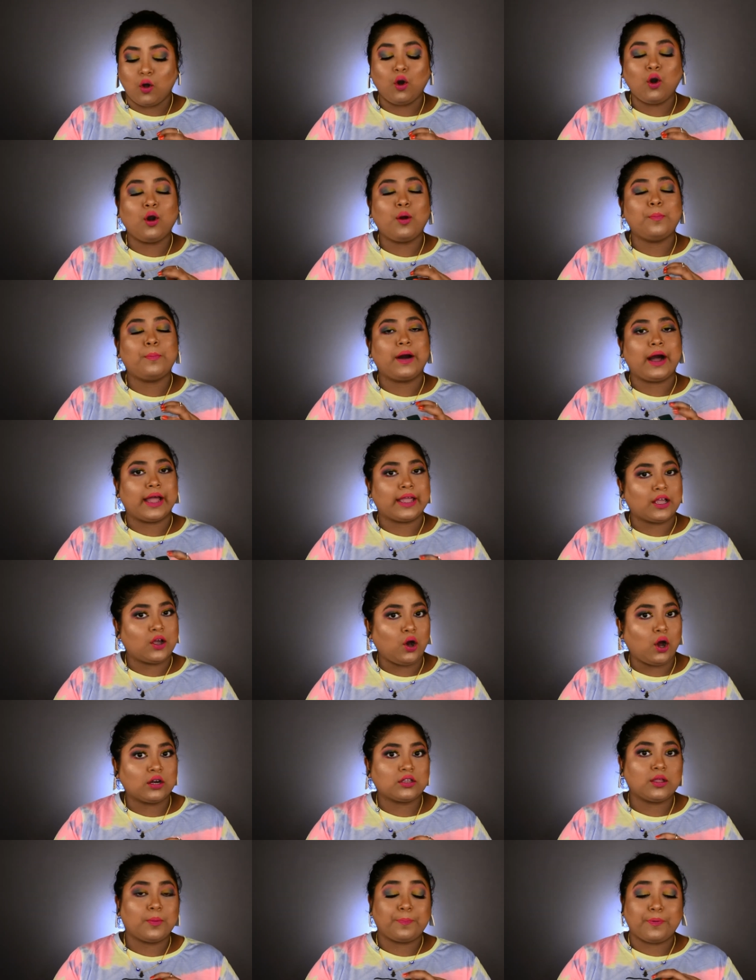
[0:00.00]
Oh my
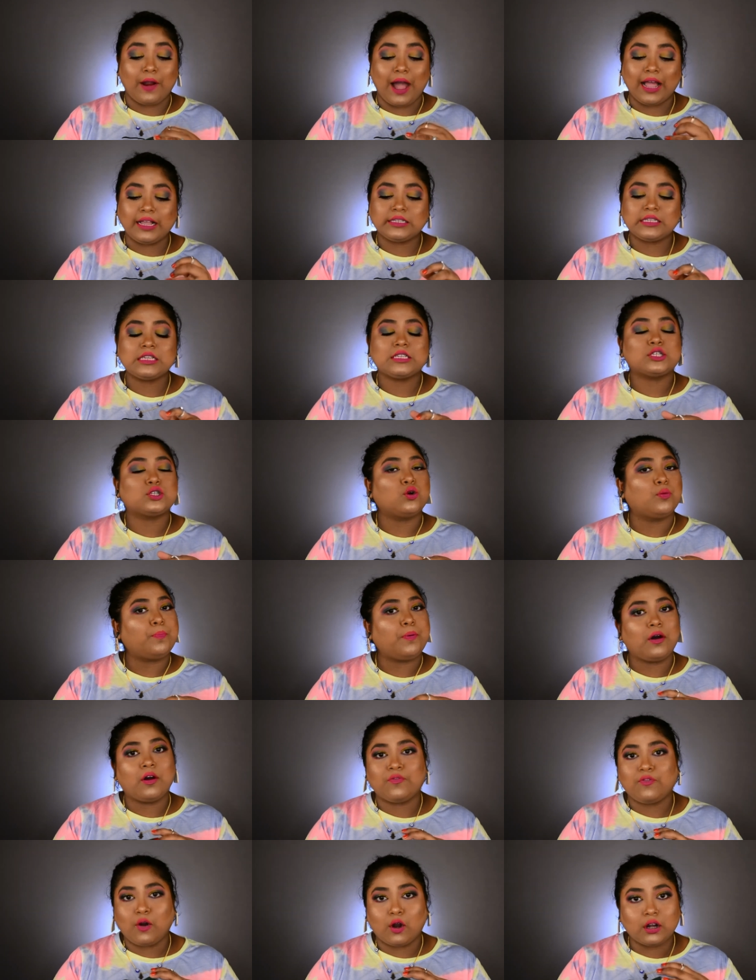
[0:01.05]
god, the price is super
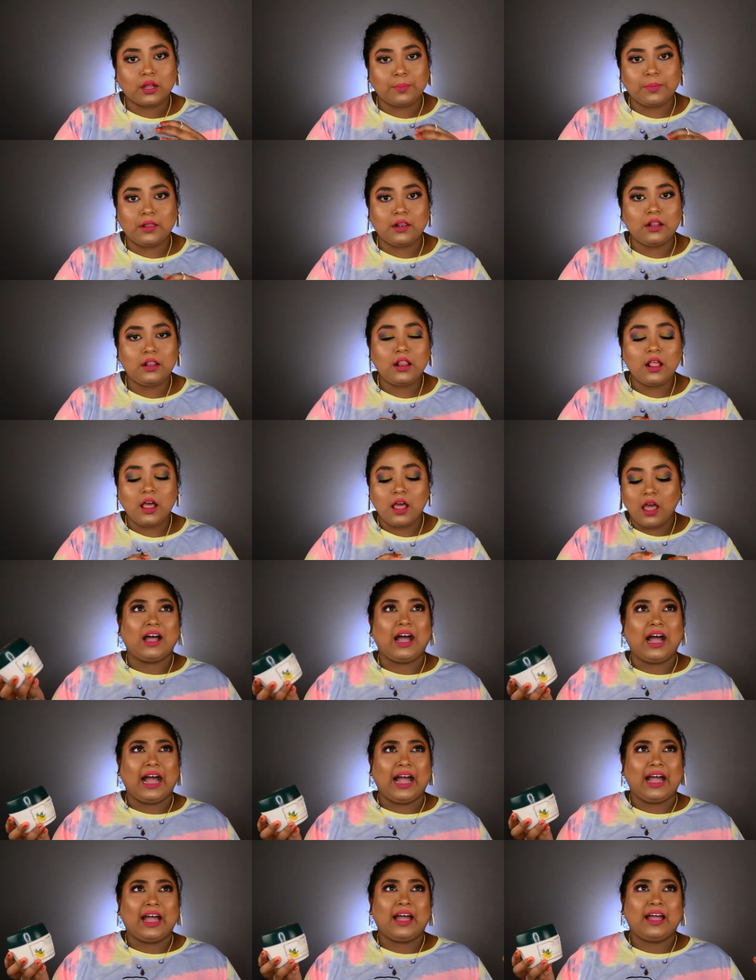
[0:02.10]
affordable.
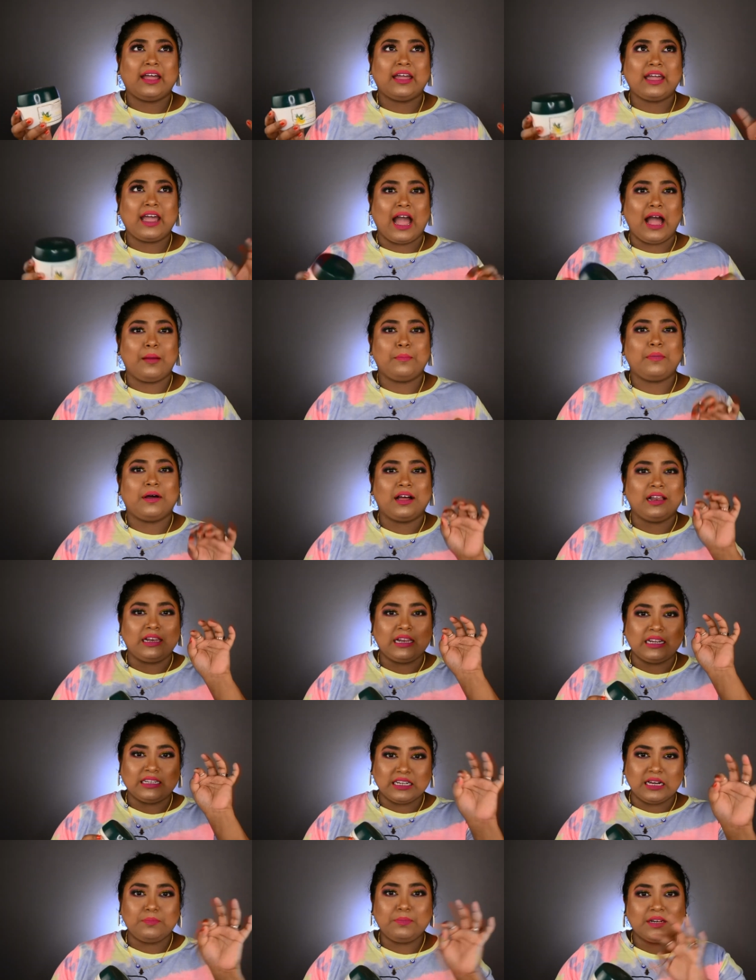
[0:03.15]
I am a
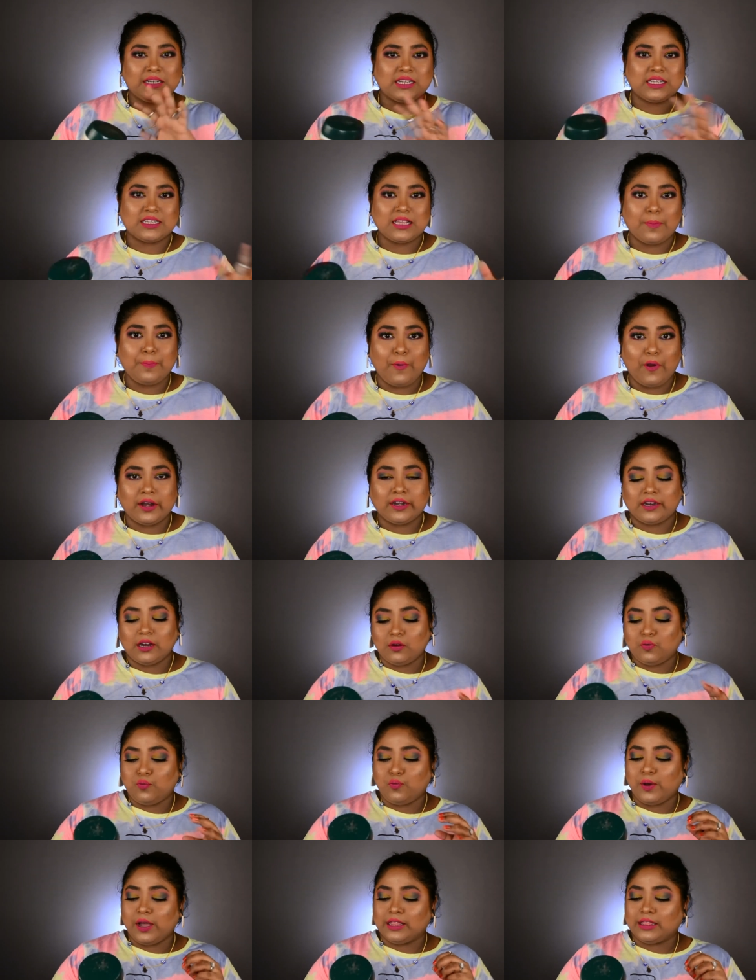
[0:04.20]
little bit disappointed
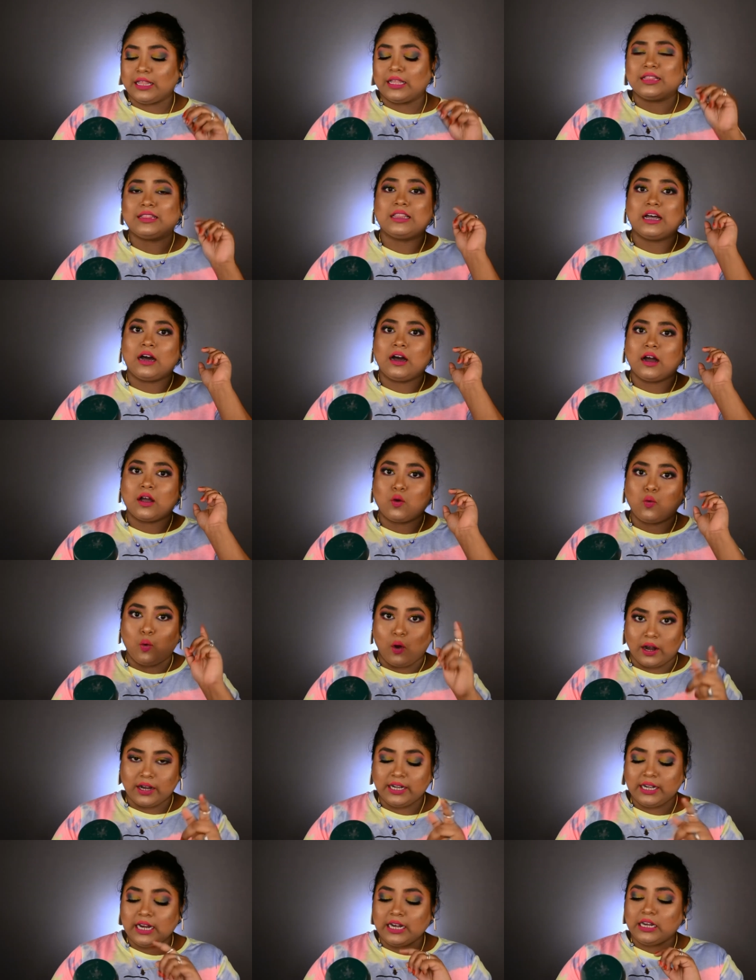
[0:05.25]
with the
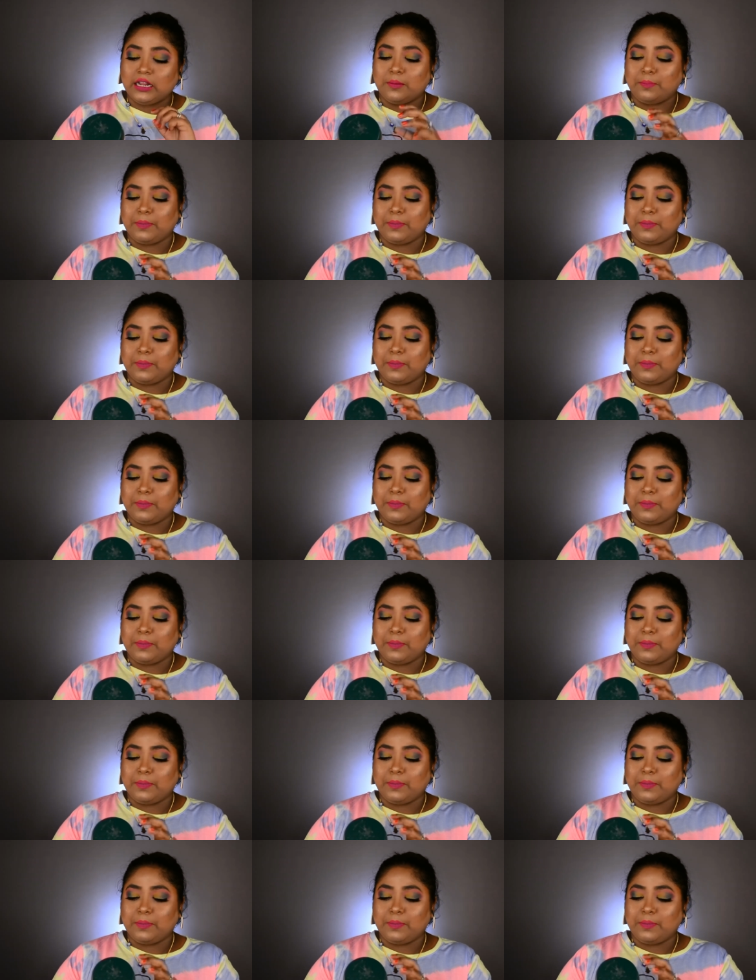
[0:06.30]
quantity